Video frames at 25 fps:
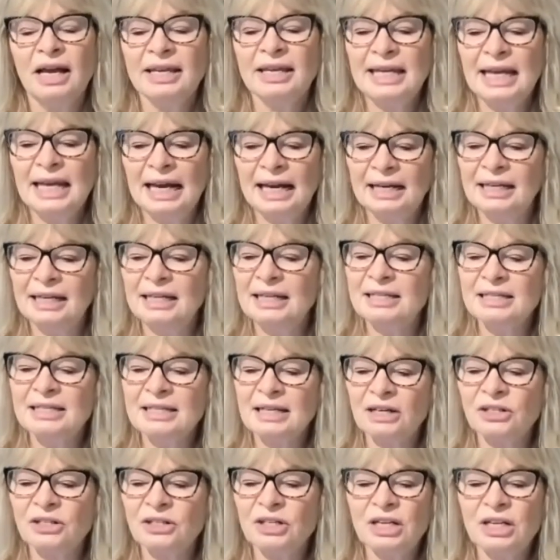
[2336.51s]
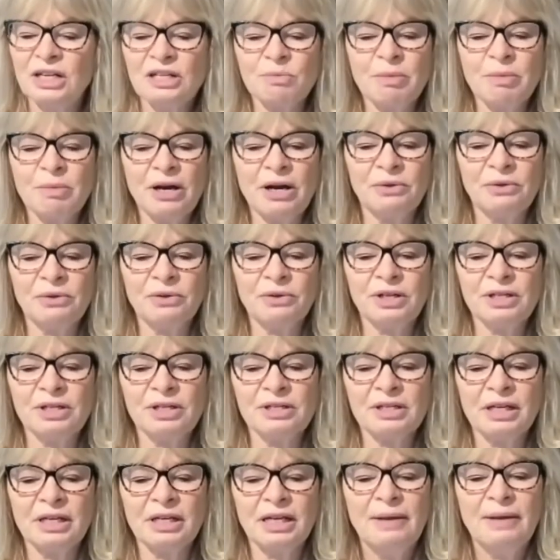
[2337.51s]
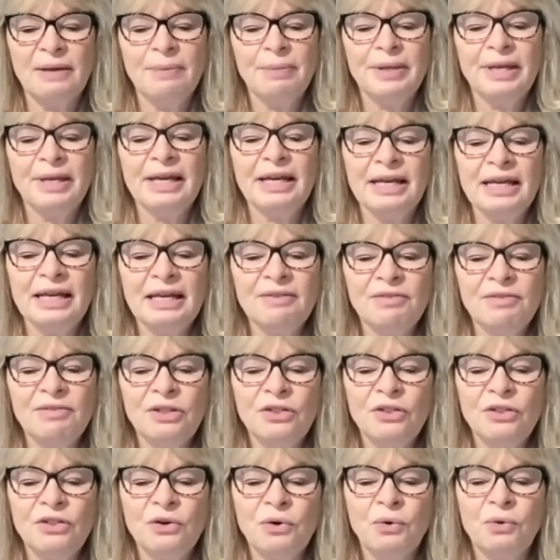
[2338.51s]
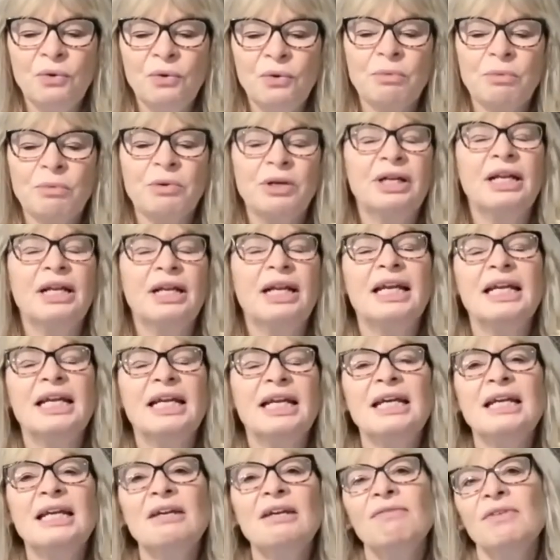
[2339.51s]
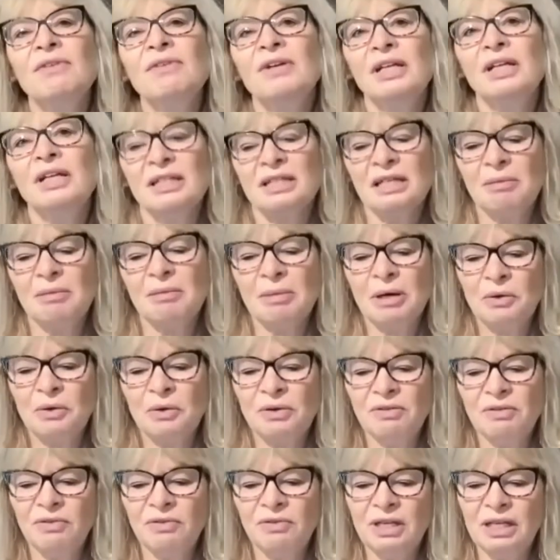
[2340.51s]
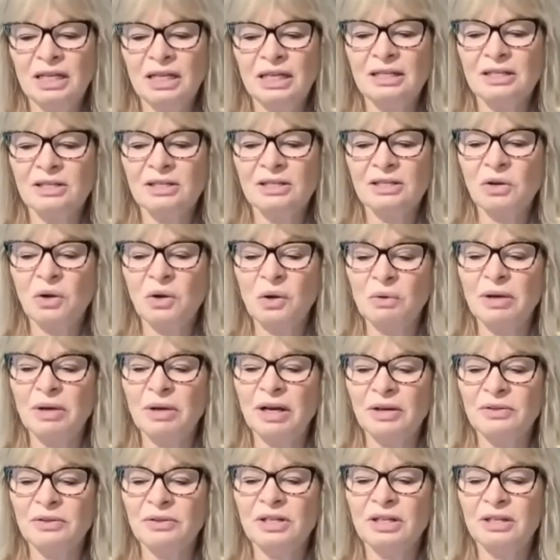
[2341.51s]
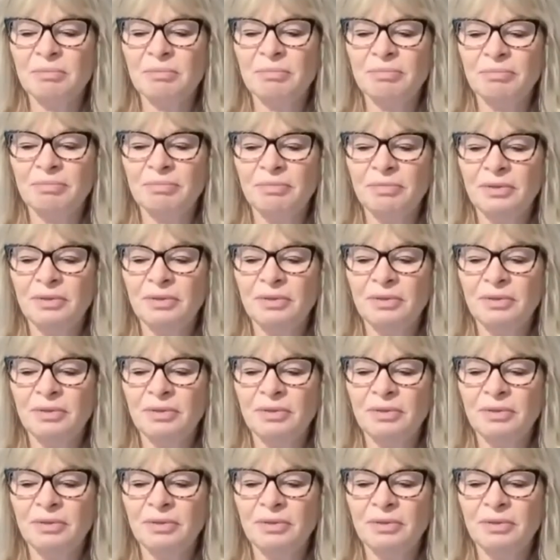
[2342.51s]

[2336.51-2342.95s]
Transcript: Yet he stuck to his boundaries, even though there were an, an infinite amount of needs all around him.